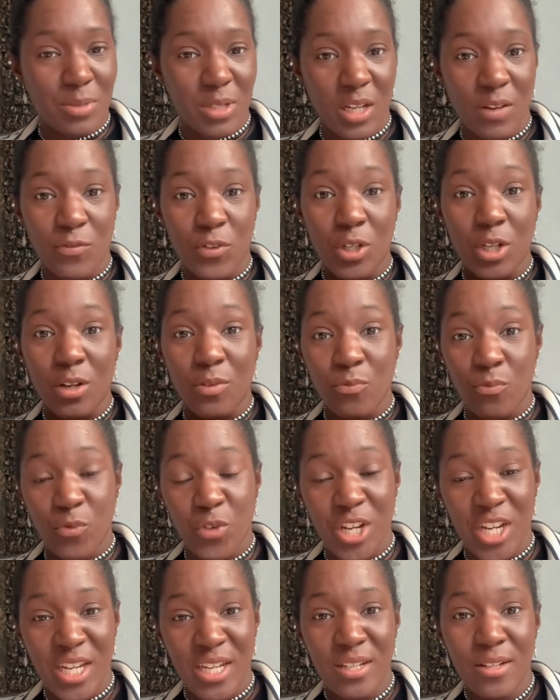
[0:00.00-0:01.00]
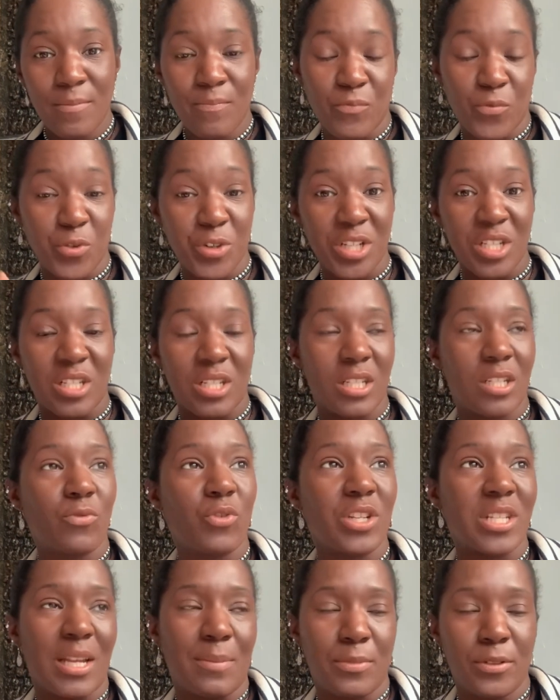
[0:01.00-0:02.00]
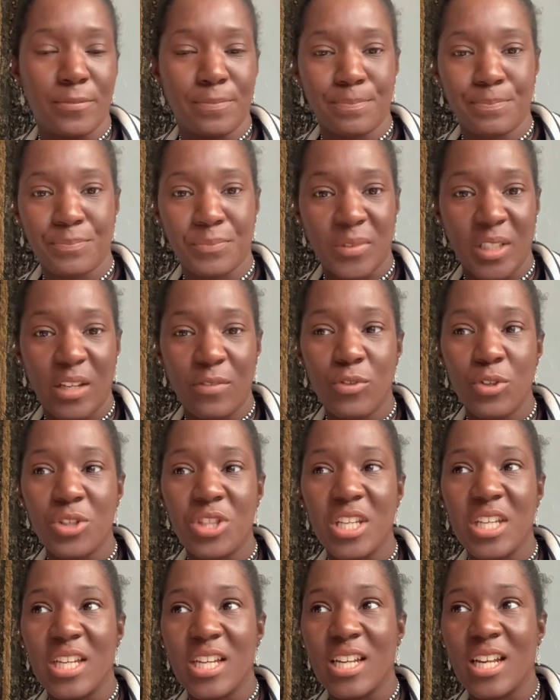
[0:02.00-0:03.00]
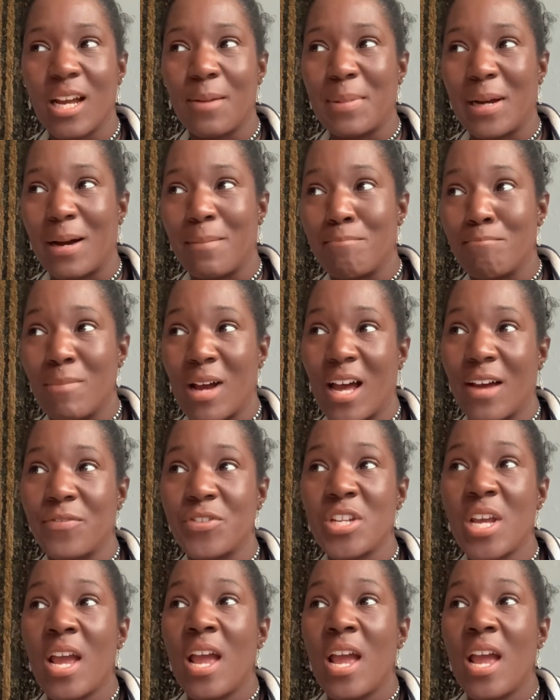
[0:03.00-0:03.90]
If you can read, for example, if you're thinking about maths,